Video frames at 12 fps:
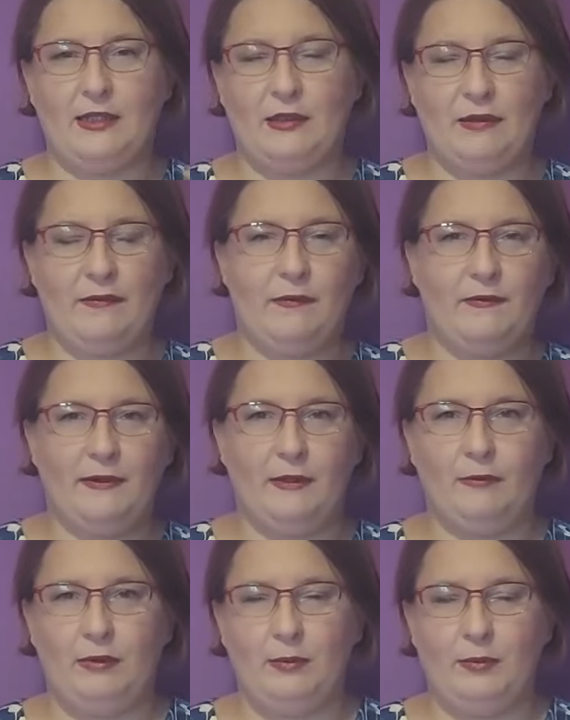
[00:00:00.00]
so everything
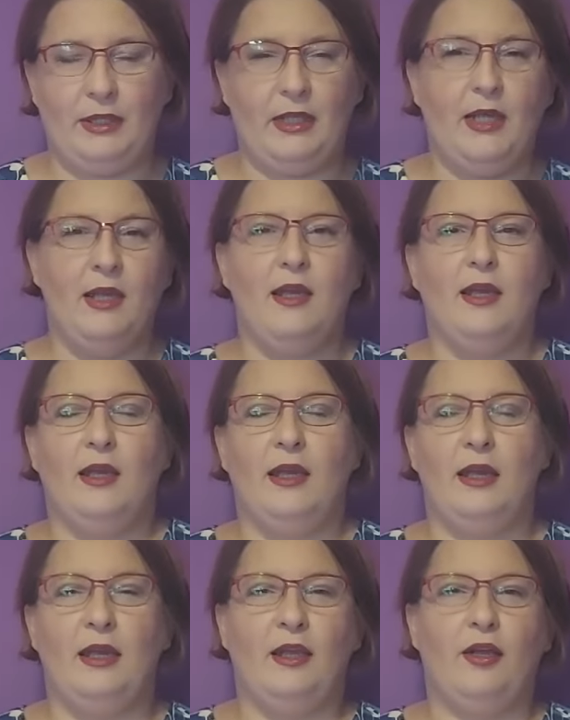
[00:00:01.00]
will be
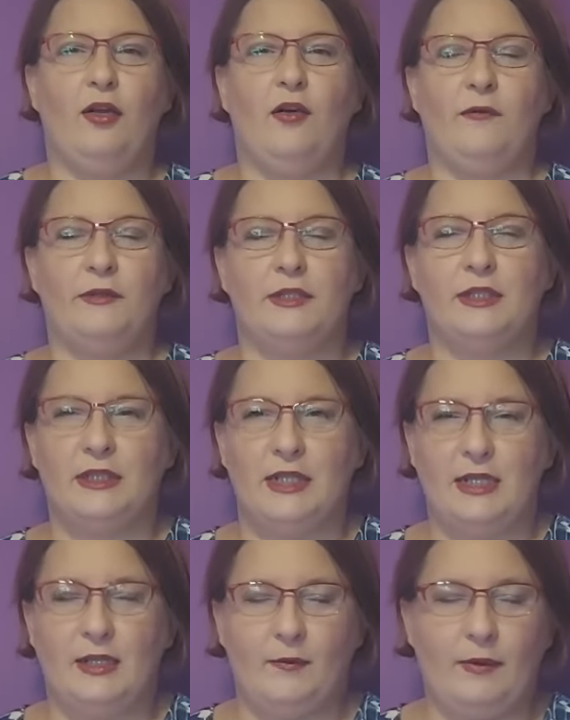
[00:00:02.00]
covered in
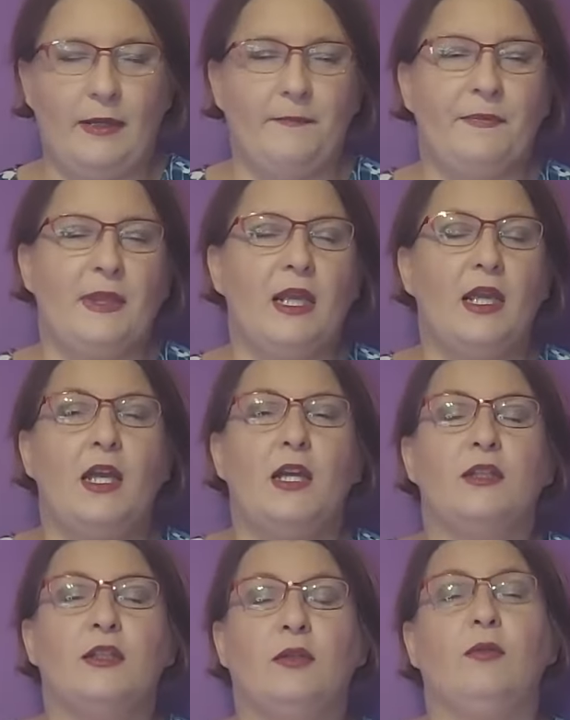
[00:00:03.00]
anyway.
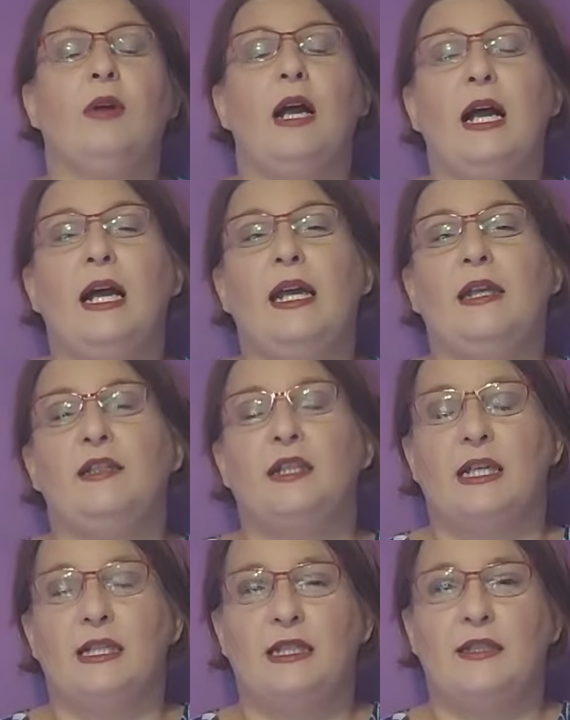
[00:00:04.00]
So I
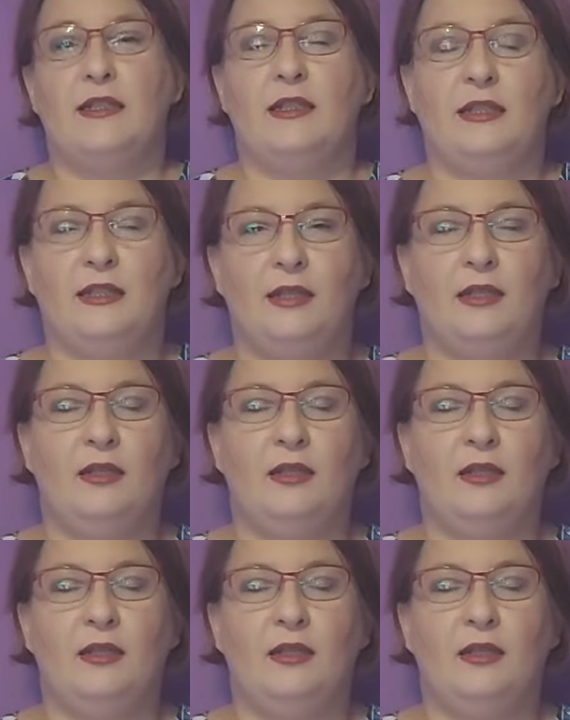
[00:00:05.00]
just did